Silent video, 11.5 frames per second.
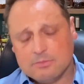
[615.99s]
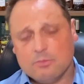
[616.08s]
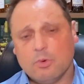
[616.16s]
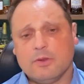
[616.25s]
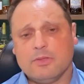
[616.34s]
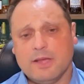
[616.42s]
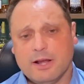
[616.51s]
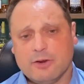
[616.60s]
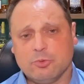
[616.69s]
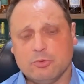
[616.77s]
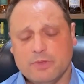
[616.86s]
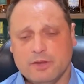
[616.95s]
What are the
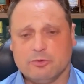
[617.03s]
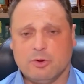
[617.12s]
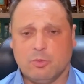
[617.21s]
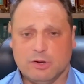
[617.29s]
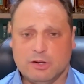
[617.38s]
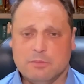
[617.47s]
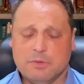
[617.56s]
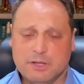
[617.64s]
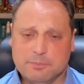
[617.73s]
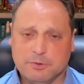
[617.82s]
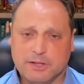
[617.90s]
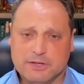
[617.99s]
actual things that we're going to
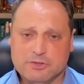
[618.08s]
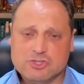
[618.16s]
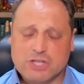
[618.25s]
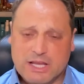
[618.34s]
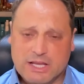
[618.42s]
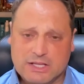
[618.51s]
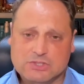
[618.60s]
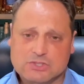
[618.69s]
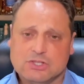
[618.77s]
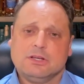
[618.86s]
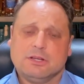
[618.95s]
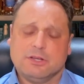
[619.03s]
manipulate and
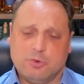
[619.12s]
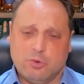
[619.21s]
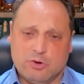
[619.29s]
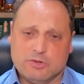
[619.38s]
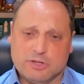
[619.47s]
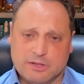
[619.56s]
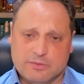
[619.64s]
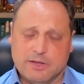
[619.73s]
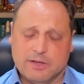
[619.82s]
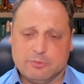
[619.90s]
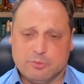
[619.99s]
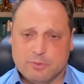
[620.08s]
change in order to get
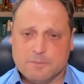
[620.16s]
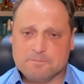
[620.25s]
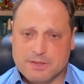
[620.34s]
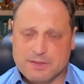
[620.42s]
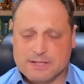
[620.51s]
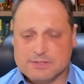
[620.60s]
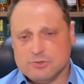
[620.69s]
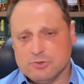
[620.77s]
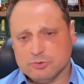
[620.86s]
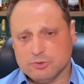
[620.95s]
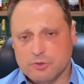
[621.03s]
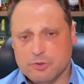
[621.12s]
that through? And that's
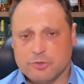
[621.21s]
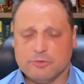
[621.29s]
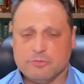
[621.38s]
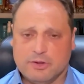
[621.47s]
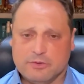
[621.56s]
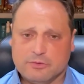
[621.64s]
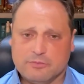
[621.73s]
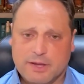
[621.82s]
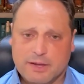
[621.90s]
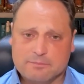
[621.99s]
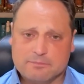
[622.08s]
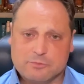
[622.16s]
usually the third phase of
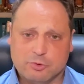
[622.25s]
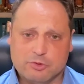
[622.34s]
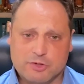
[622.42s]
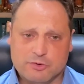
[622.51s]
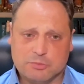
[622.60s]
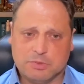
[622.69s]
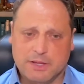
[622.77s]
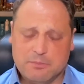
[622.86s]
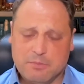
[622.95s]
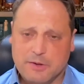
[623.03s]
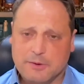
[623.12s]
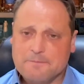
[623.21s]
that strategic plan model.